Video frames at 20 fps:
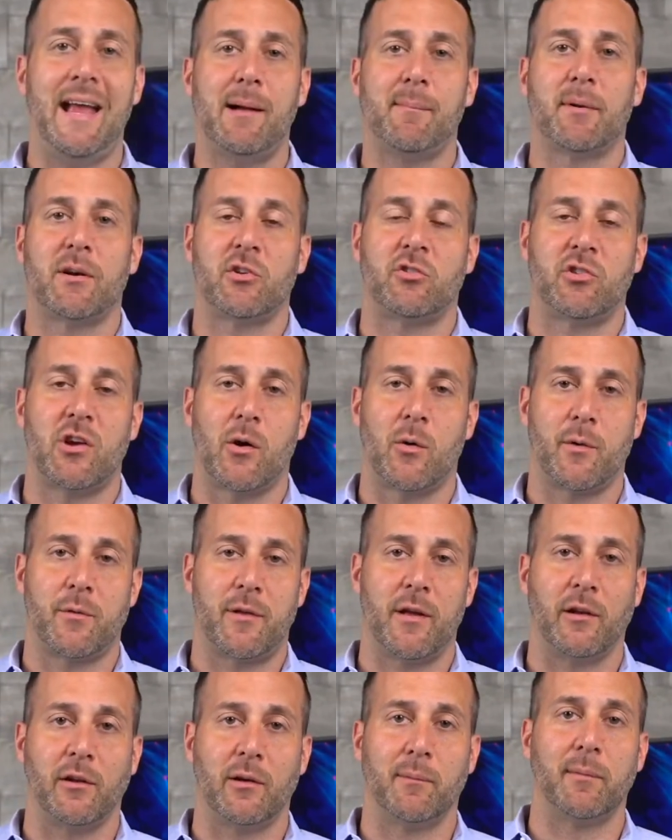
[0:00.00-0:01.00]
I'm going to share with
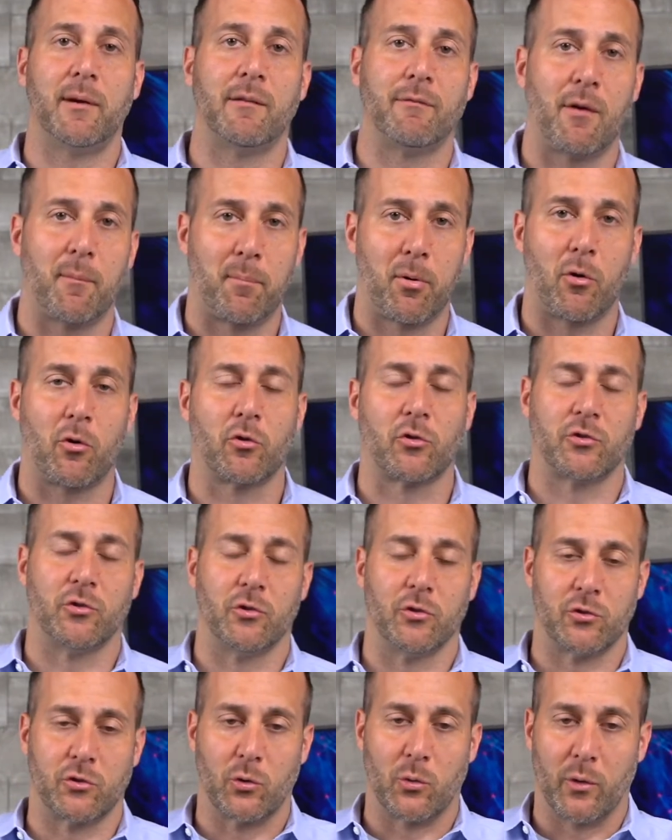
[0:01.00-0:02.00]
you a little bit of a personal
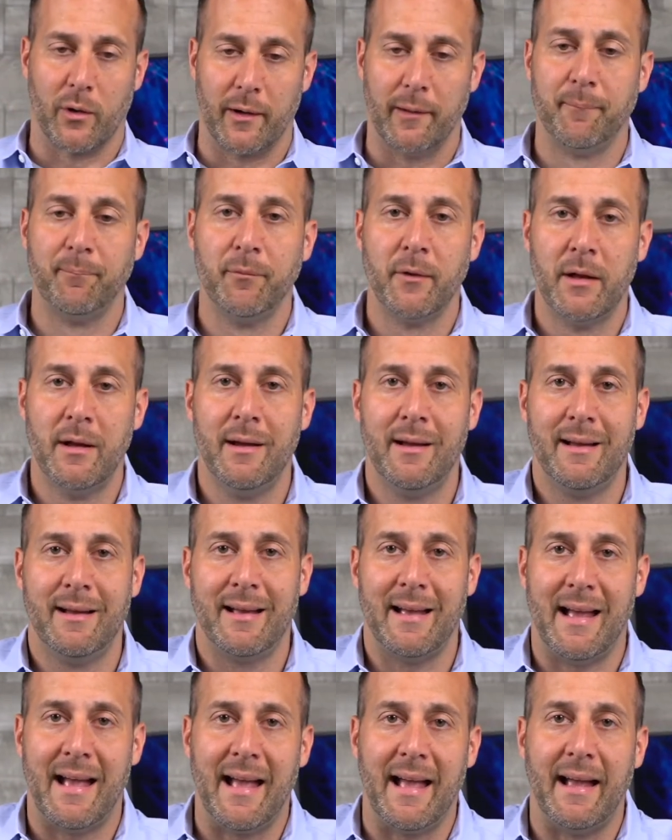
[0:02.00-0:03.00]
story
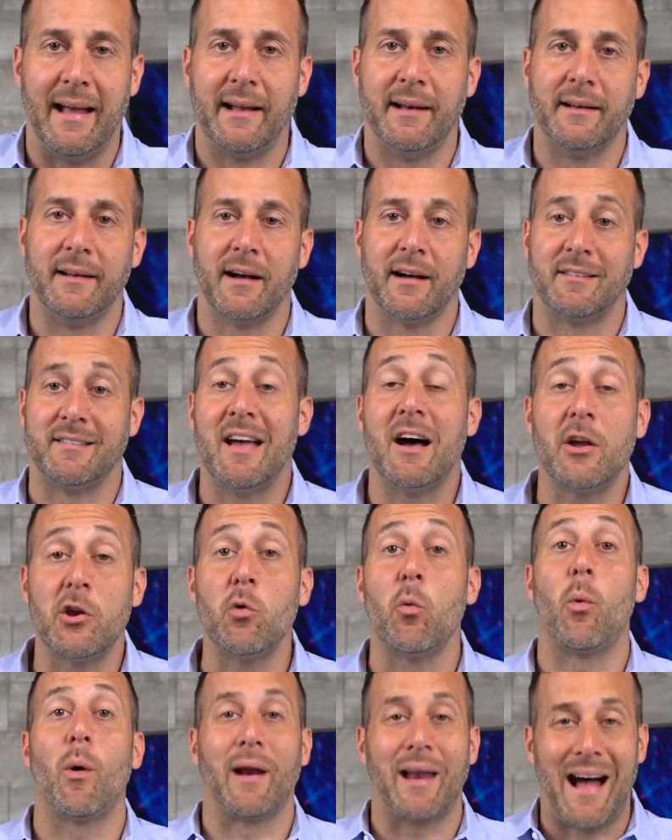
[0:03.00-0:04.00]
and tell you
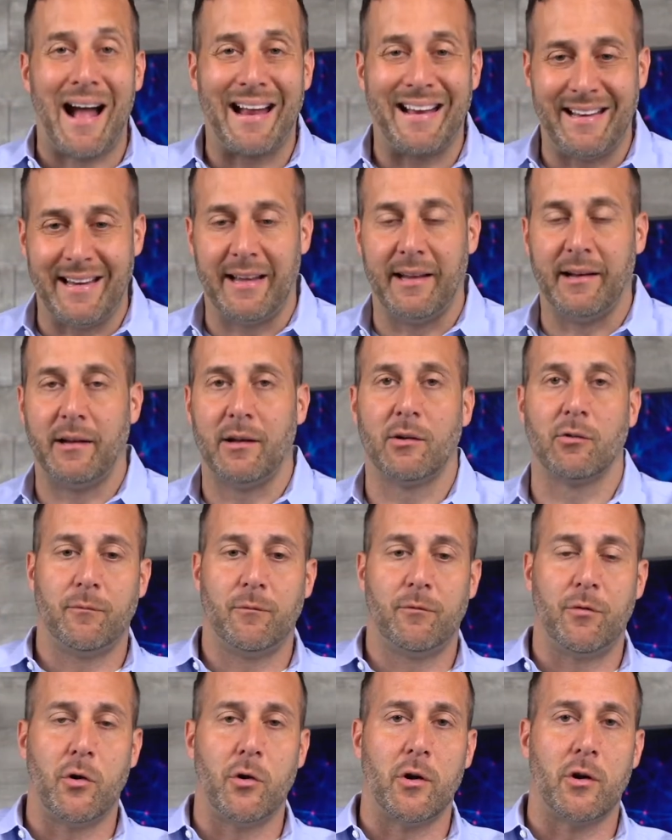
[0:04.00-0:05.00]
what I did. A
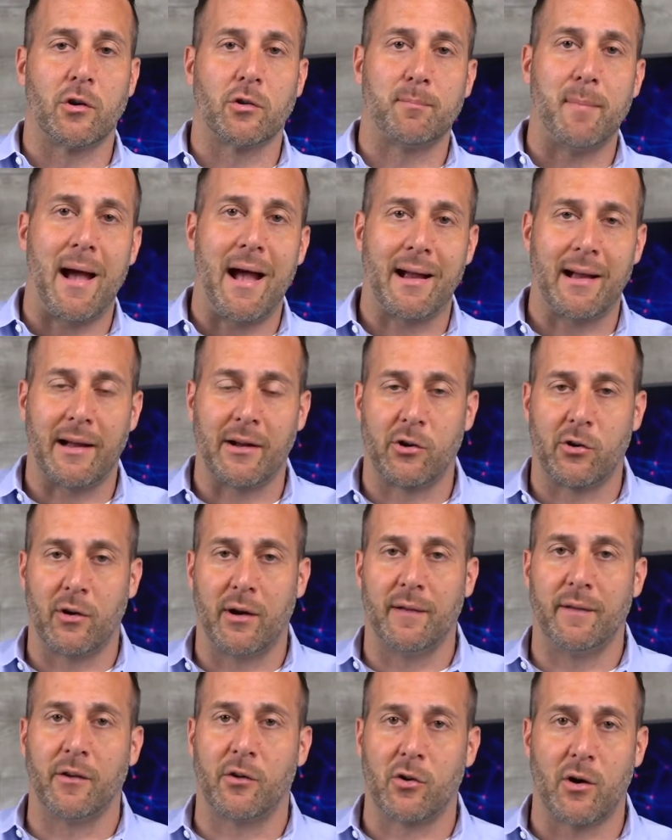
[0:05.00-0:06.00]
few years back, I
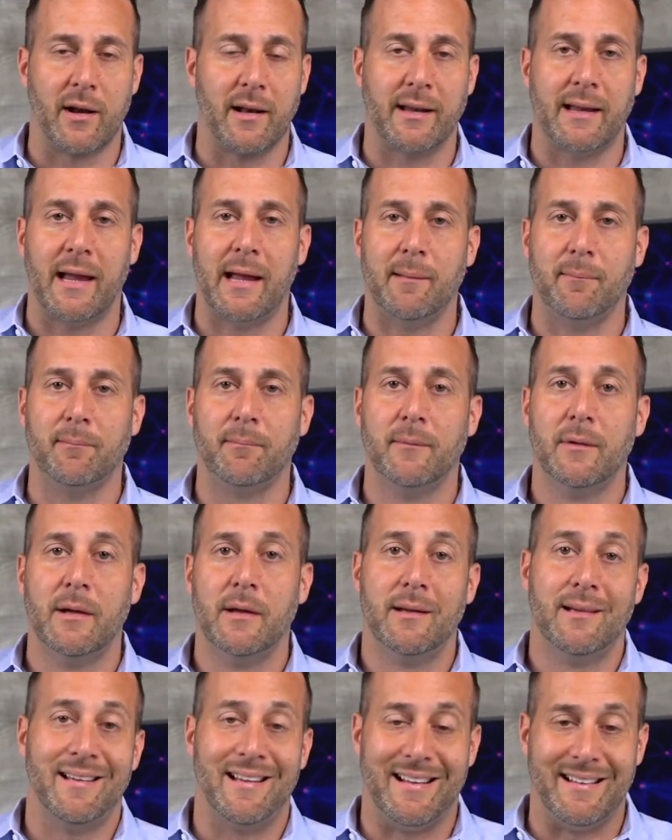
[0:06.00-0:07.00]
created the credit game
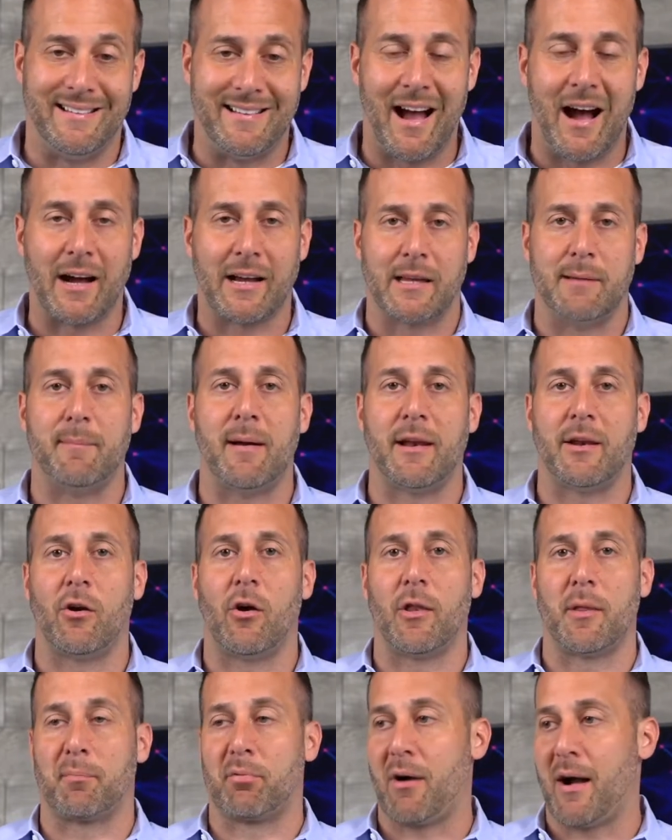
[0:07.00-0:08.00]
and documented all
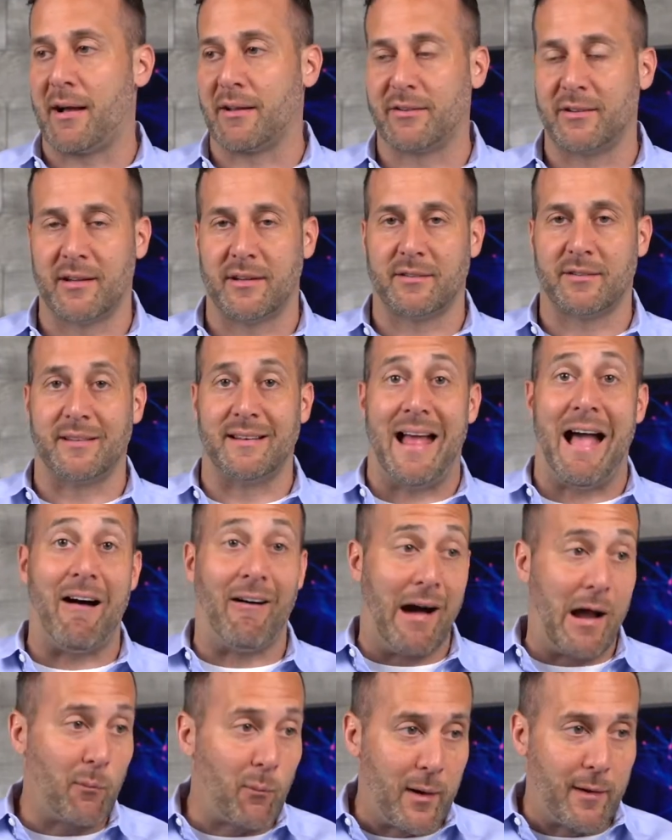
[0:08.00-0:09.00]
the process and how
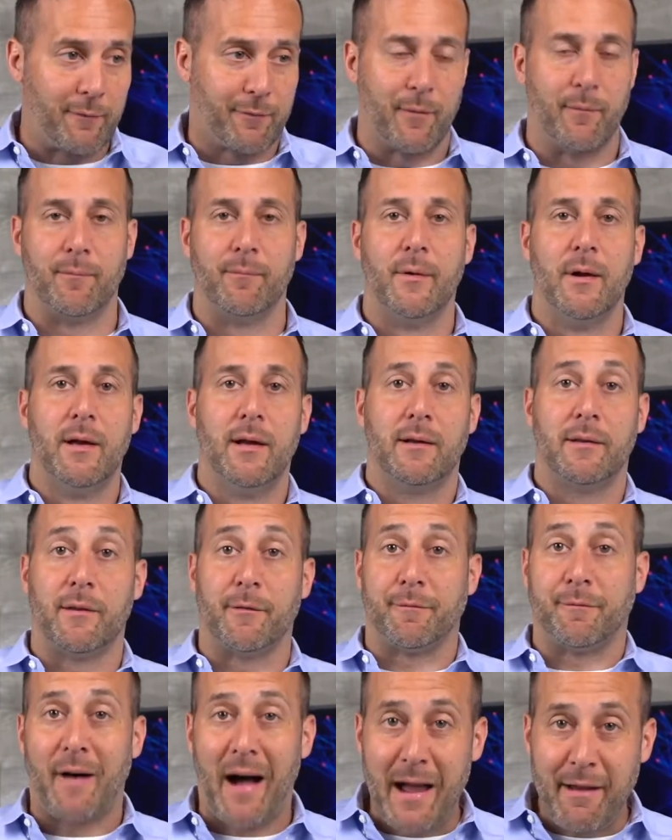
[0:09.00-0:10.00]
I went from the
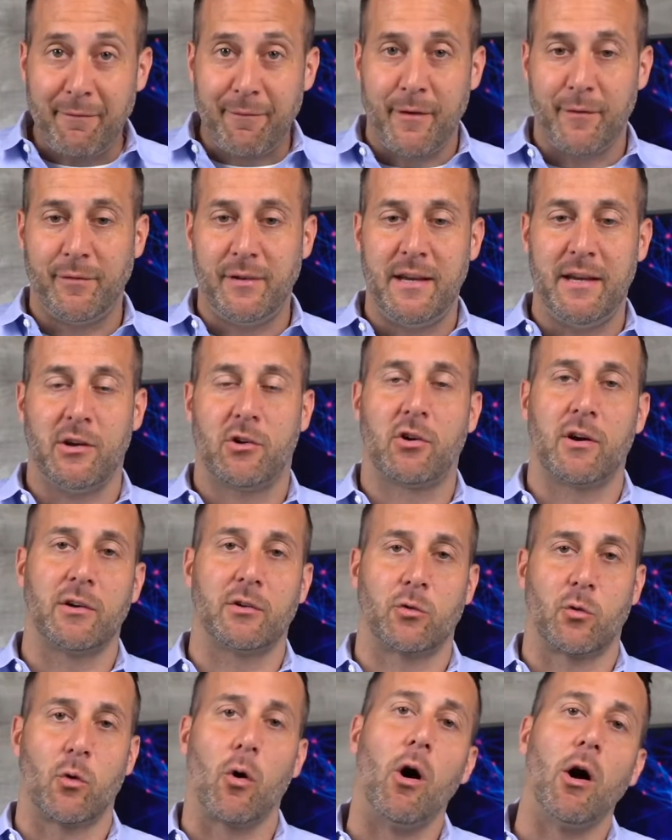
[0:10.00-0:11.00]
515 credit
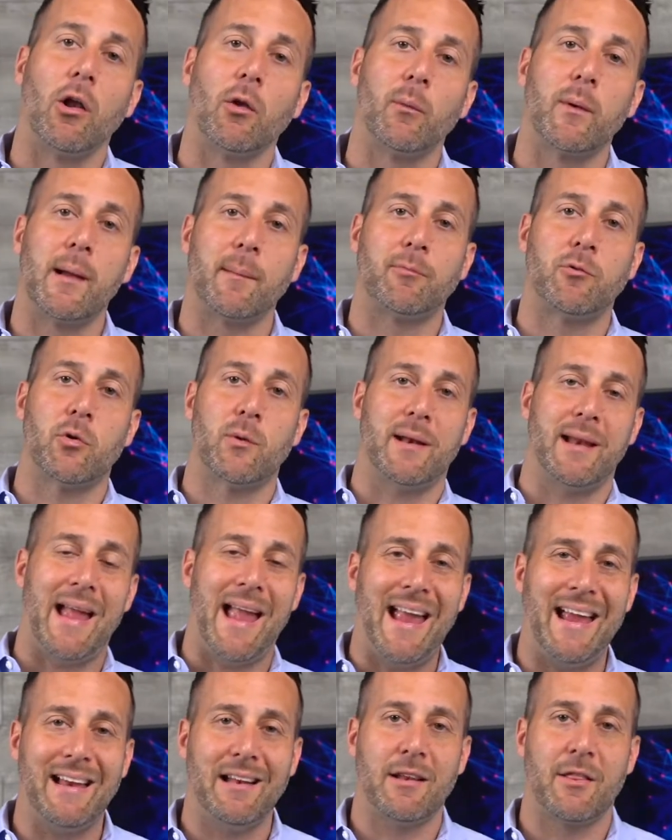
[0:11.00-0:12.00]
score all the way up to an
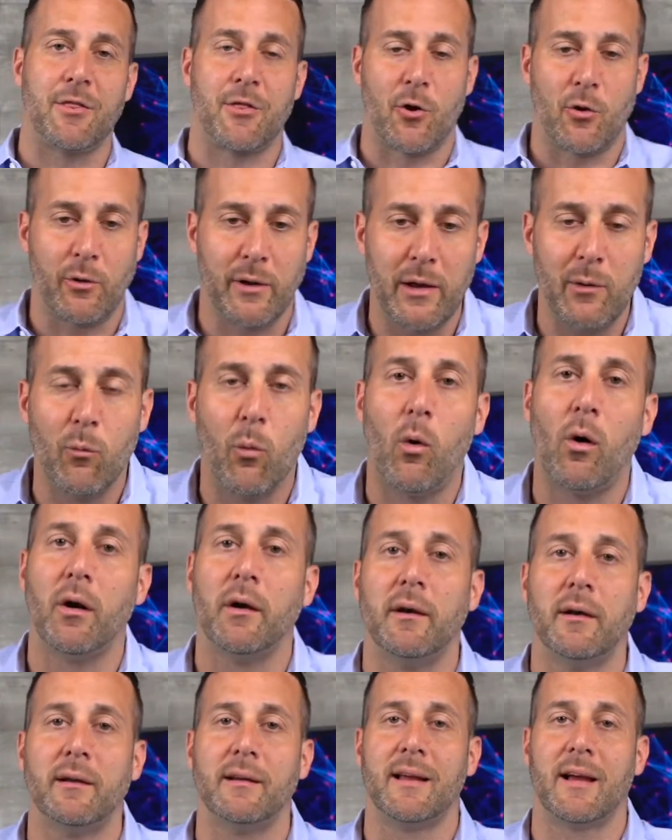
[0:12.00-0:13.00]

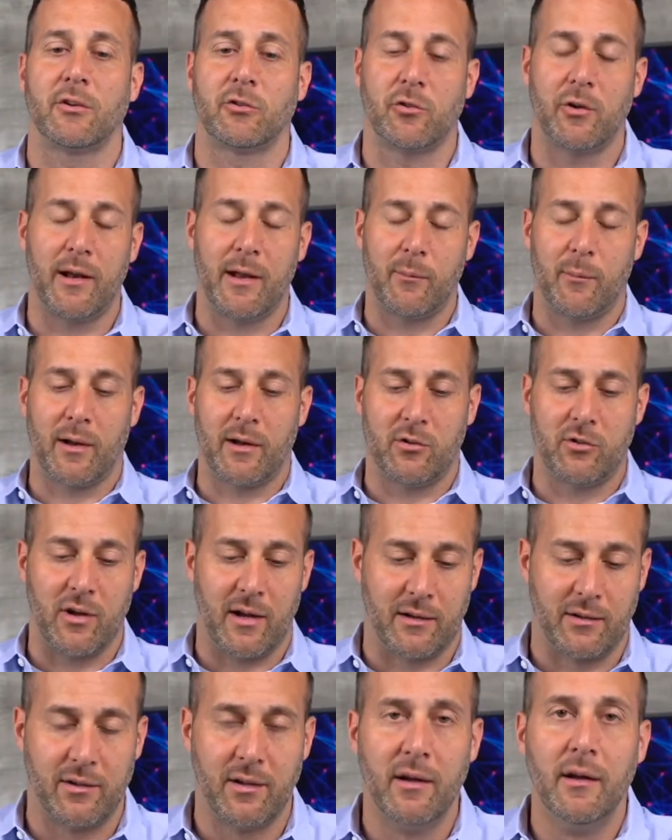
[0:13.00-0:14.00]
831 yesterday when I
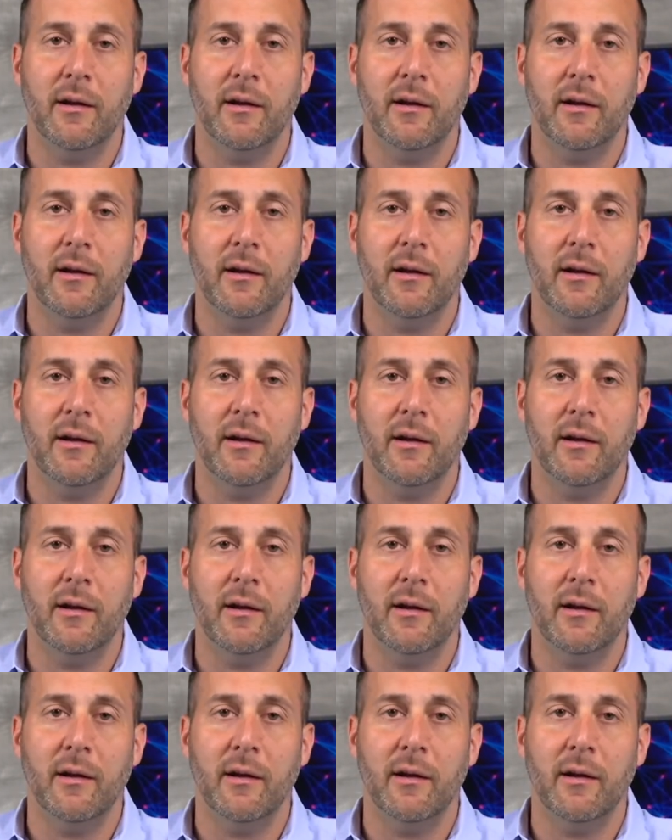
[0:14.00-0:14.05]
checked.